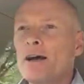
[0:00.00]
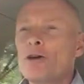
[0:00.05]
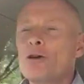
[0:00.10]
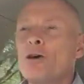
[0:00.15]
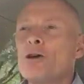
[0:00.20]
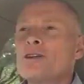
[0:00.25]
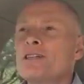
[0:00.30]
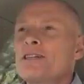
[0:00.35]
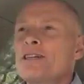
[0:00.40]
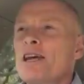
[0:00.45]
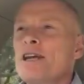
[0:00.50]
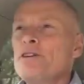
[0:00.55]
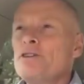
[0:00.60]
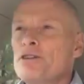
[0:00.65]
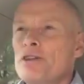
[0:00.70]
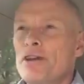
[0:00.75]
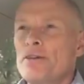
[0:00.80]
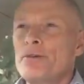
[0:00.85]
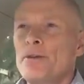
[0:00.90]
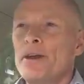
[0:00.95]
content
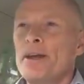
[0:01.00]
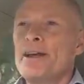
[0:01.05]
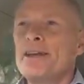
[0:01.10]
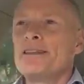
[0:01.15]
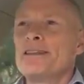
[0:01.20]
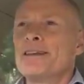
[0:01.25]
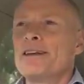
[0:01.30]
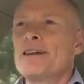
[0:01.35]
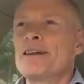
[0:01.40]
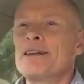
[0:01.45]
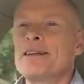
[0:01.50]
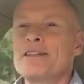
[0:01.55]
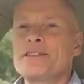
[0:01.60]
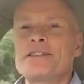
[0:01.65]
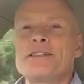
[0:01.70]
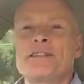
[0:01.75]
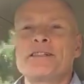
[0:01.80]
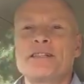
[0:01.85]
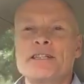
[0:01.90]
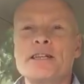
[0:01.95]
generally than it is
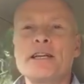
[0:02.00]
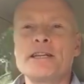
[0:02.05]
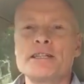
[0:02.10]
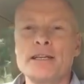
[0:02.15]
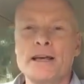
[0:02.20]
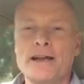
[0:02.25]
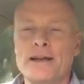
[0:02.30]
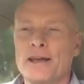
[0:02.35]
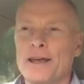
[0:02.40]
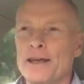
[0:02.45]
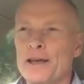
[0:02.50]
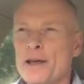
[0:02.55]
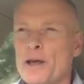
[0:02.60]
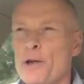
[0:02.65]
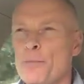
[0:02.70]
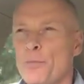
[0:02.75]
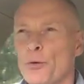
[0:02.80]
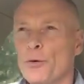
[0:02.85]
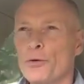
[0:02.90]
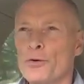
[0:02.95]
to sit at a
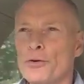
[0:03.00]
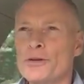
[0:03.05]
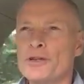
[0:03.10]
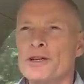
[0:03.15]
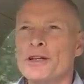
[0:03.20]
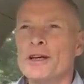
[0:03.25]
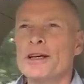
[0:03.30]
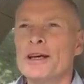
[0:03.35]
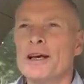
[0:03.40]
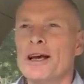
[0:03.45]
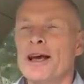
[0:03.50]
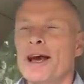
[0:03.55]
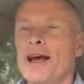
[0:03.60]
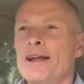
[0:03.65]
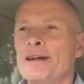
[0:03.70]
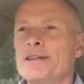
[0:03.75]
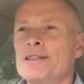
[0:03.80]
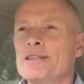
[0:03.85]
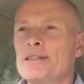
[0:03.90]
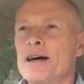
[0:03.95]
keyboard
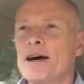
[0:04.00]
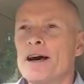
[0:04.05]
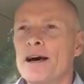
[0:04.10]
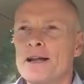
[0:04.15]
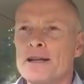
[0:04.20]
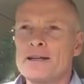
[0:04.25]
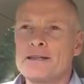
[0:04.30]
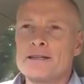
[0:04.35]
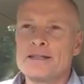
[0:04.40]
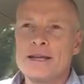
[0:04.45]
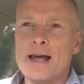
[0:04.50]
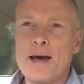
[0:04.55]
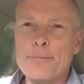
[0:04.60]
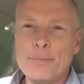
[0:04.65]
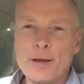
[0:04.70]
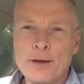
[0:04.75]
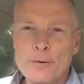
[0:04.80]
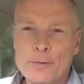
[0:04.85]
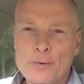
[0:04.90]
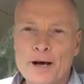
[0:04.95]
and start
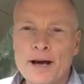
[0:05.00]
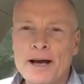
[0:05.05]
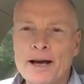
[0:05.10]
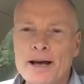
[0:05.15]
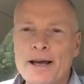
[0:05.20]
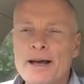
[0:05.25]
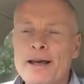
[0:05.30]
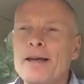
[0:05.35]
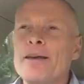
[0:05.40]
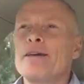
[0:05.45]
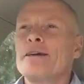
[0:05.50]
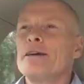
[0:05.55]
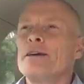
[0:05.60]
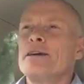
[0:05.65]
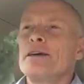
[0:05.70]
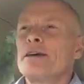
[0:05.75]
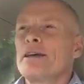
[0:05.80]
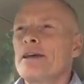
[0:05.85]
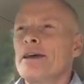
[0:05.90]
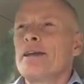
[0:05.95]
tapping away,
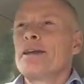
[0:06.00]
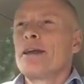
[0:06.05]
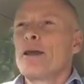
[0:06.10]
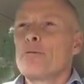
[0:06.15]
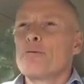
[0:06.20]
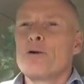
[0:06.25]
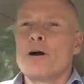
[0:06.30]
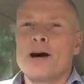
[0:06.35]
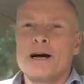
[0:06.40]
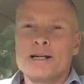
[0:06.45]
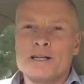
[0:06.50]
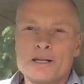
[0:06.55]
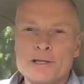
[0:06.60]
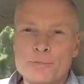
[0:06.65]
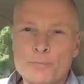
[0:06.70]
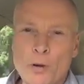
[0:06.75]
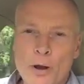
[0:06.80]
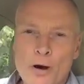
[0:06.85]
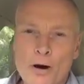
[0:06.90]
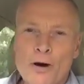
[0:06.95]
getting writer's
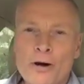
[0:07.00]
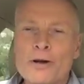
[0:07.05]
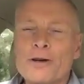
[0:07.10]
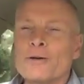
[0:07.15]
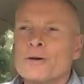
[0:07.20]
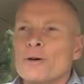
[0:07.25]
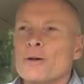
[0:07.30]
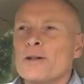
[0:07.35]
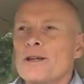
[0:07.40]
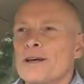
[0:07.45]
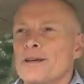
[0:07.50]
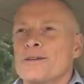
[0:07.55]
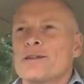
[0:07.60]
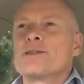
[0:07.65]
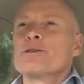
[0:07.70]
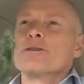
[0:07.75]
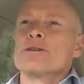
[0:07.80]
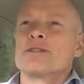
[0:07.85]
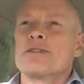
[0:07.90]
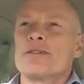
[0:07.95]
block, all those
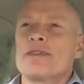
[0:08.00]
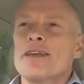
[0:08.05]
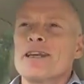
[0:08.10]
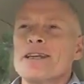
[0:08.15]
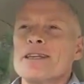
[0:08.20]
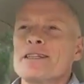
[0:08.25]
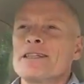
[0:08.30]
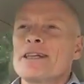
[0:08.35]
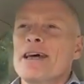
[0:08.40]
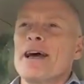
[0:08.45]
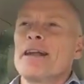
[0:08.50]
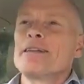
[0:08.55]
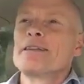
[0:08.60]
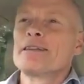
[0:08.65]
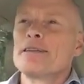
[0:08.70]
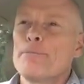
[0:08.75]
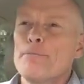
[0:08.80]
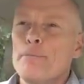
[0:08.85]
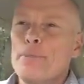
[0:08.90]
sorts of things that